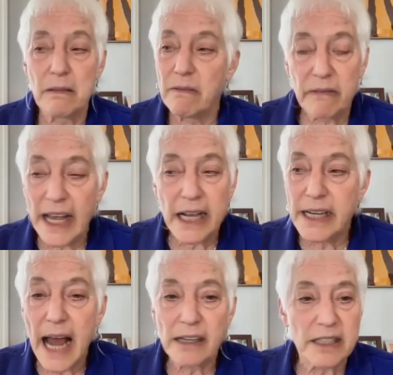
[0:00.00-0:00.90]
they had
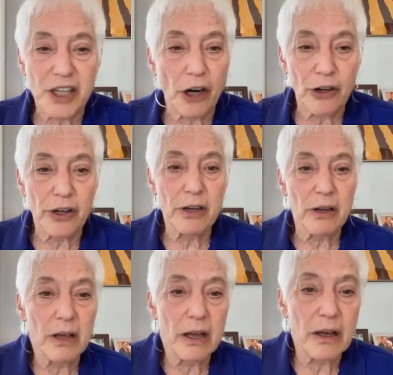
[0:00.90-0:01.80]
not started
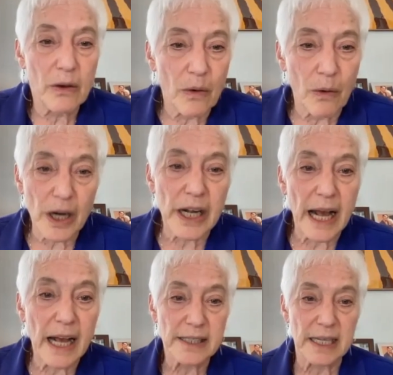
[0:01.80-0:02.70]

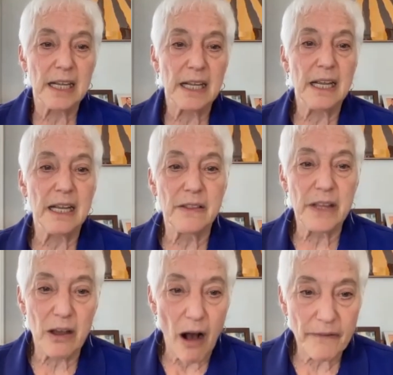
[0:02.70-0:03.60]
organizing in
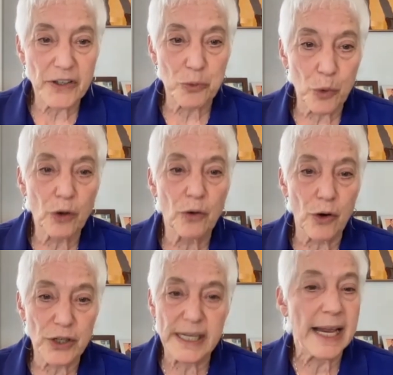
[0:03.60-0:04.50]
the office
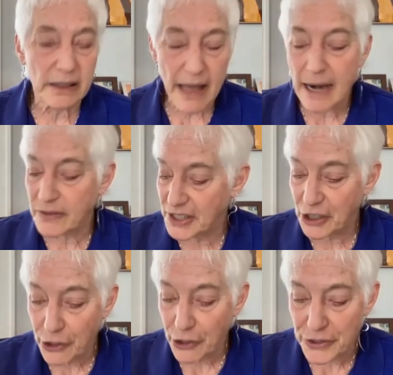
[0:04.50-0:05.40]
workforce and had a lot of
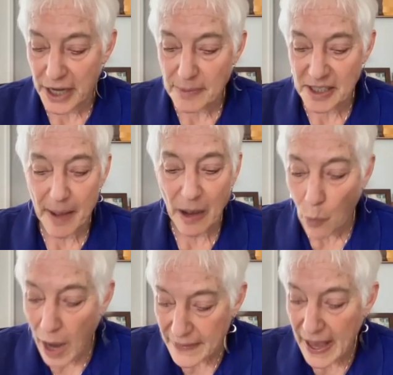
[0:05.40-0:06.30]
stereotypes about
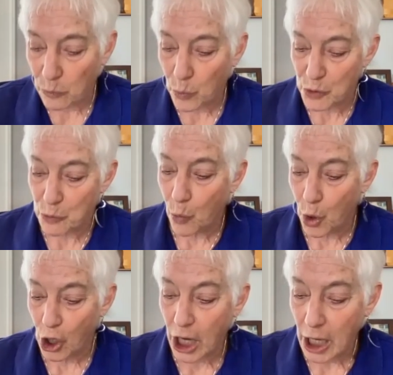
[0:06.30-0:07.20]
why that wouldn't
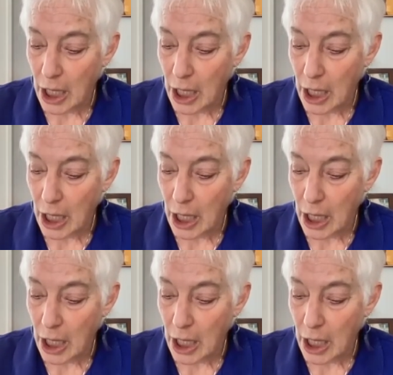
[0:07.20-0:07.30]
work.